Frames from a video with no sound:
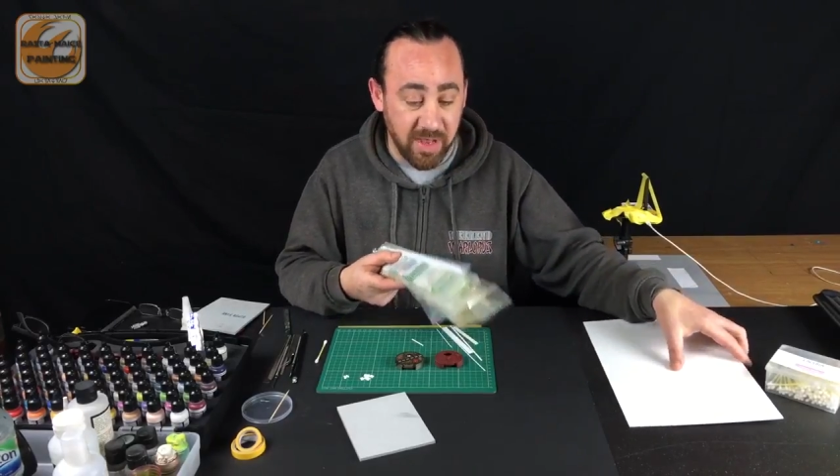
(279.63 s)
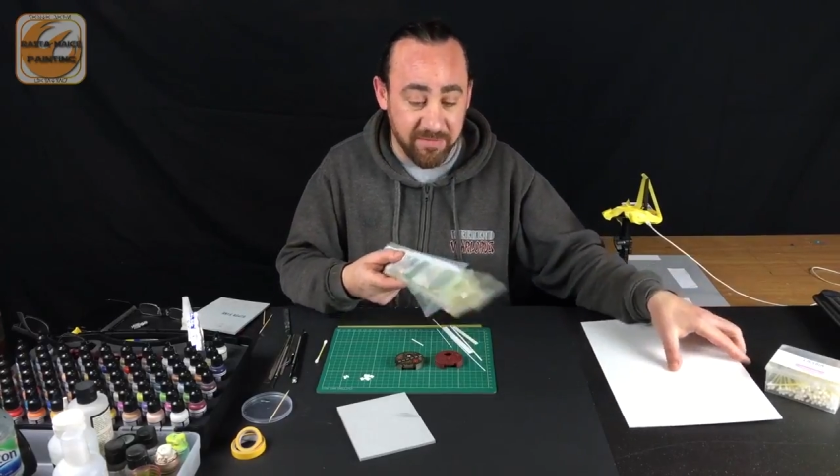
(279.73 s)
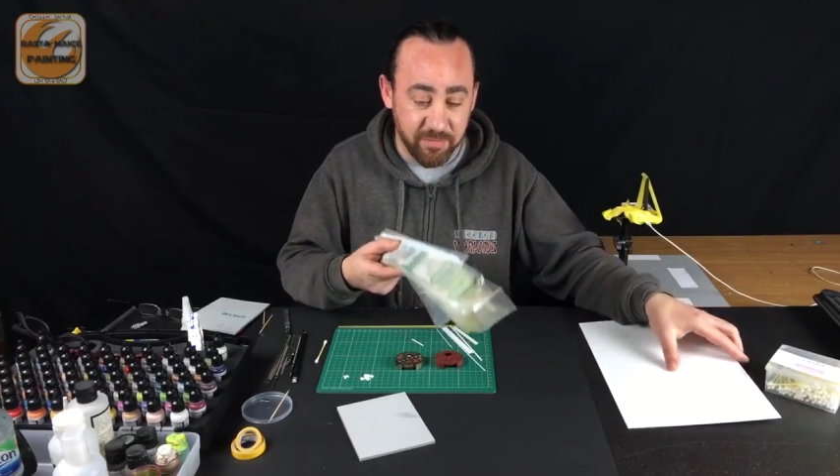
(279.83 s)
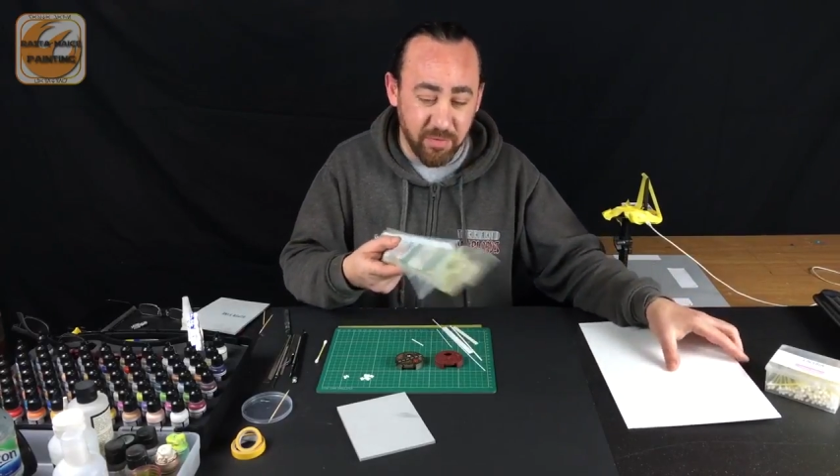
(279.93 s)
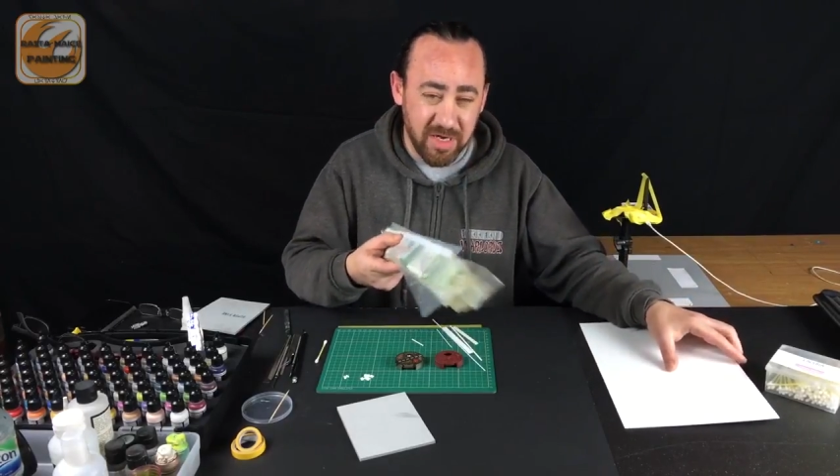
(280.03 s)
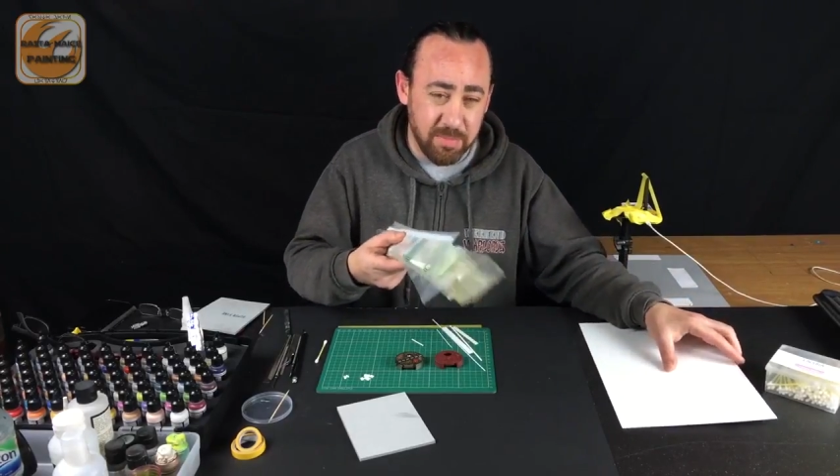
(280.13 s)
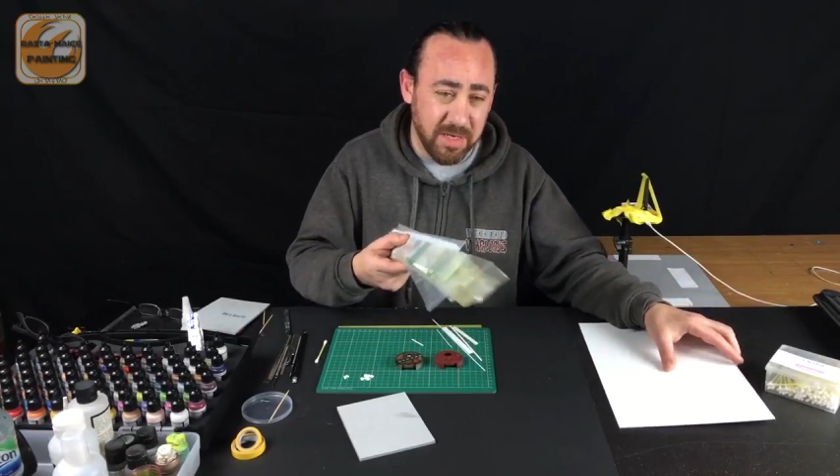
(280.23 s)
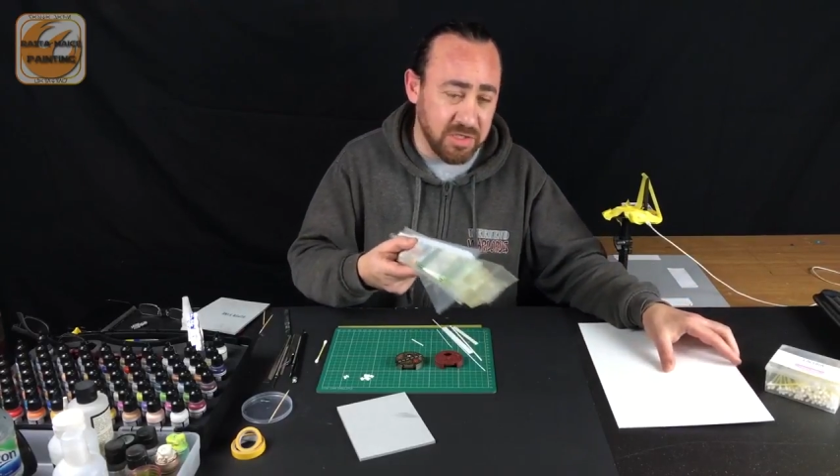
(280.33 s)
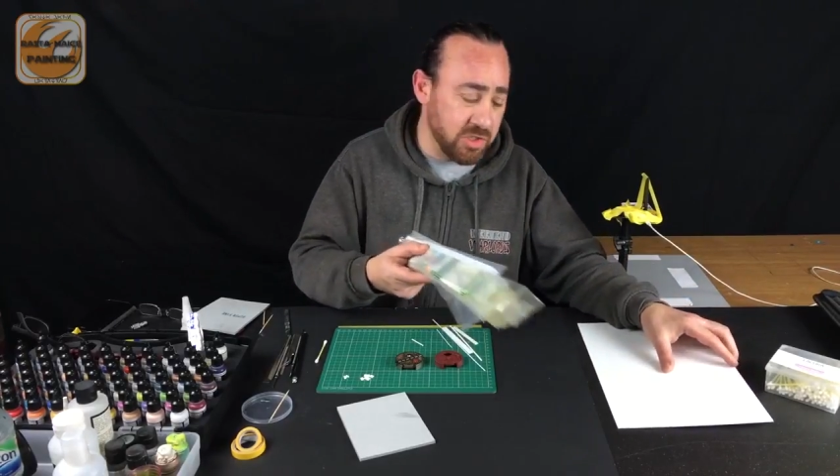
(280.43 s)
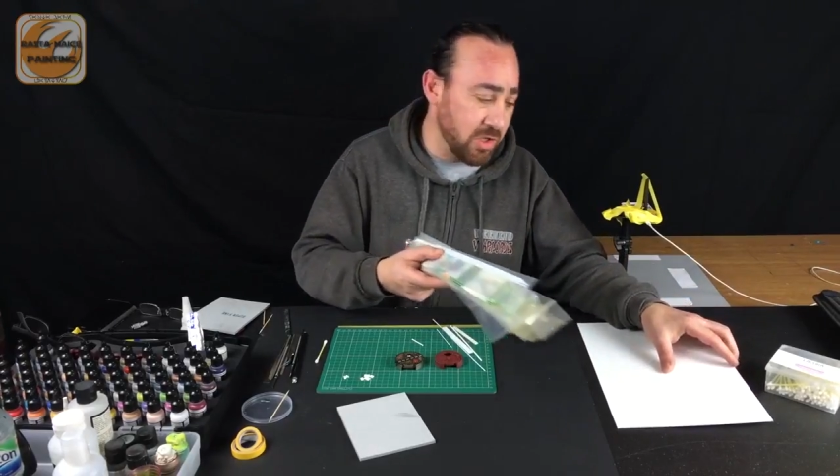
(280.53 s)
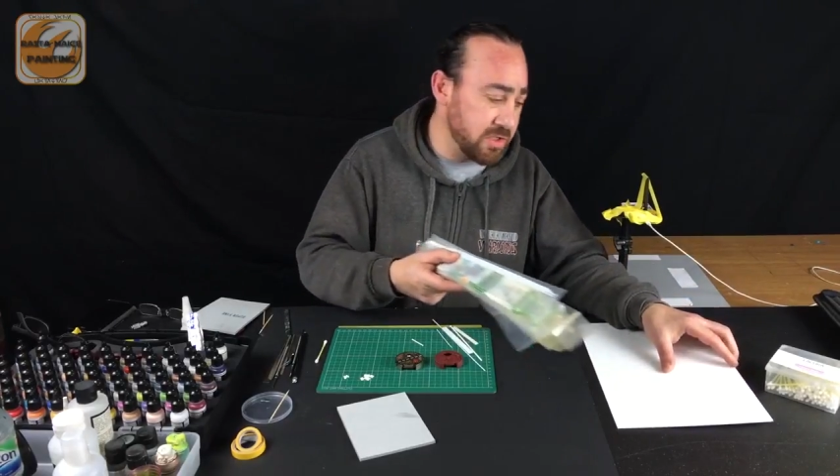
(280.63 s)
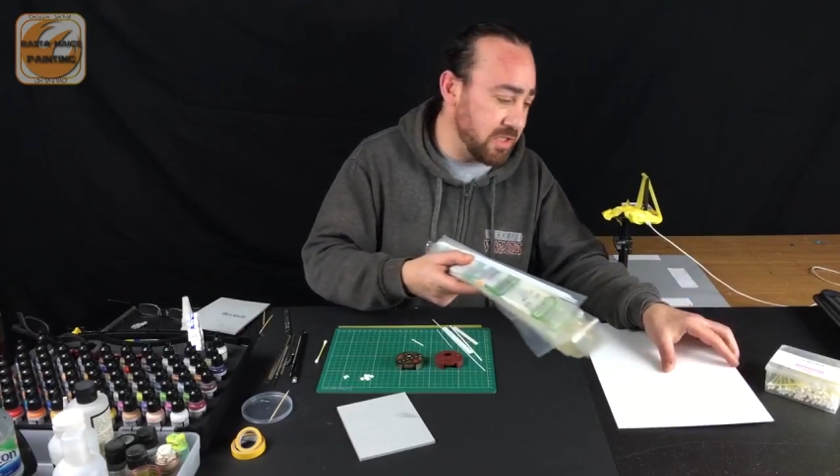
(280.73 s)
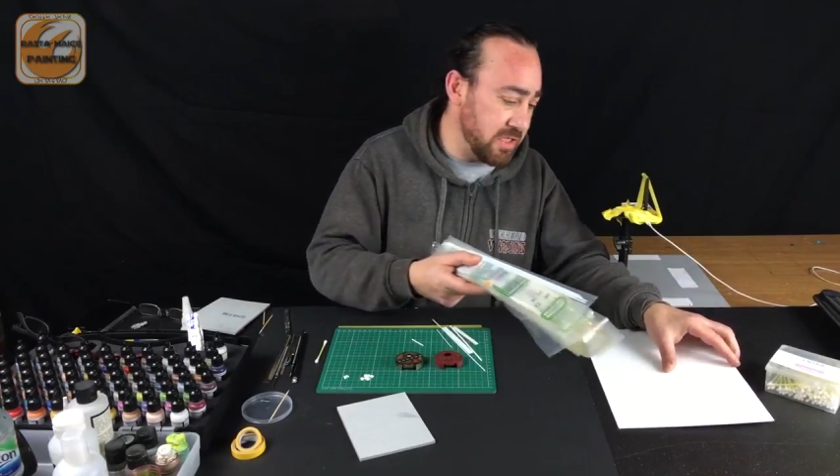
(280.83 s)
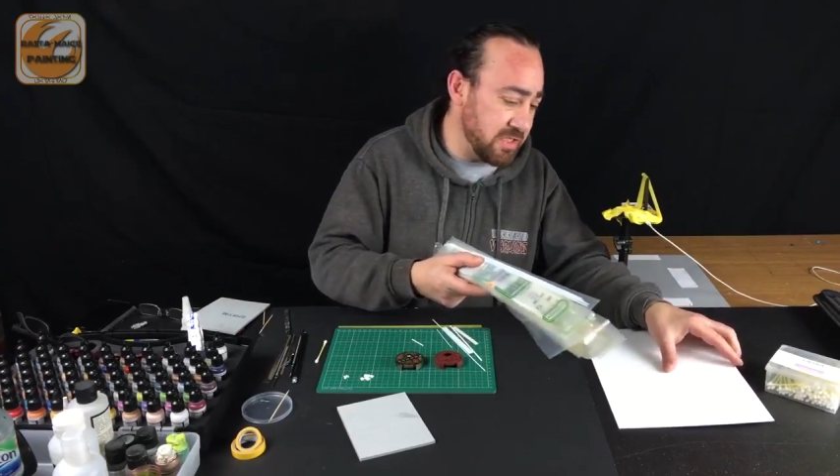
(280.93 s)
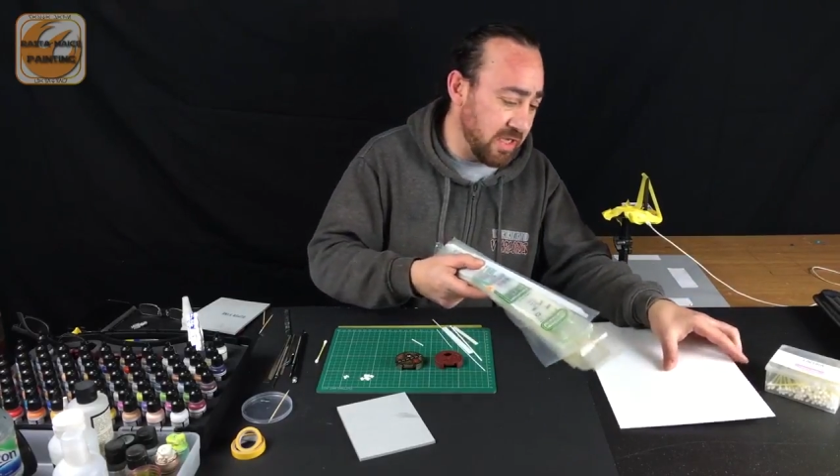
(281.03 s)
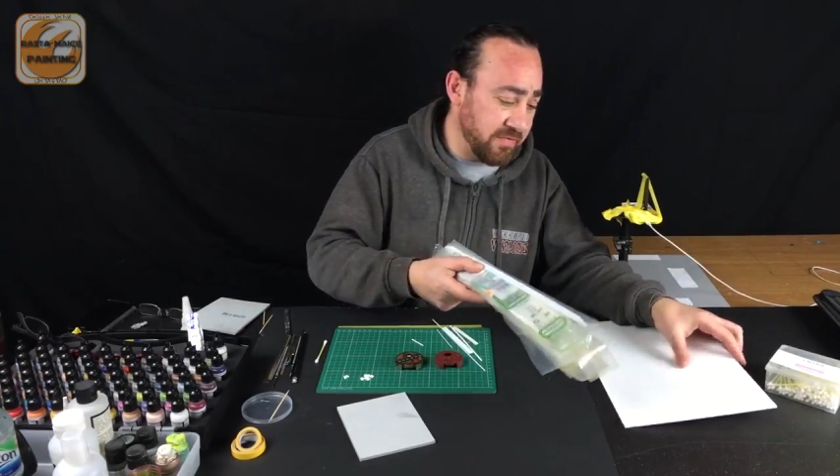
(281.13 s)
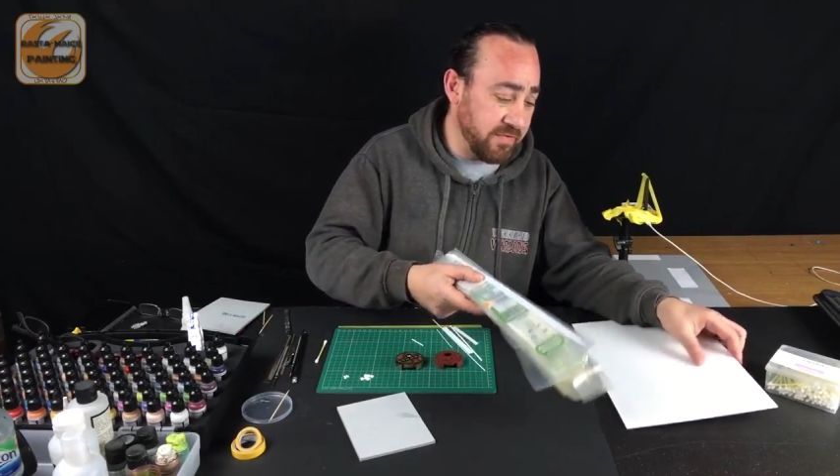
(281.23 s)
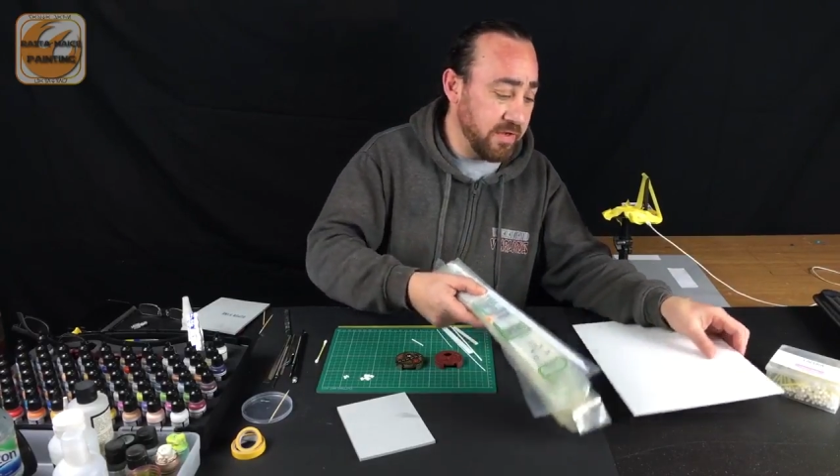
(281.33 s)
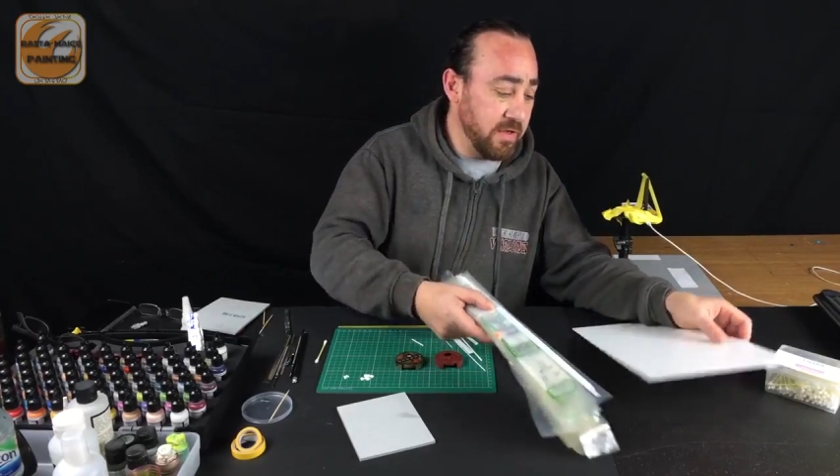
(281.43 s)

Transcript: have really big stocks of this stuff.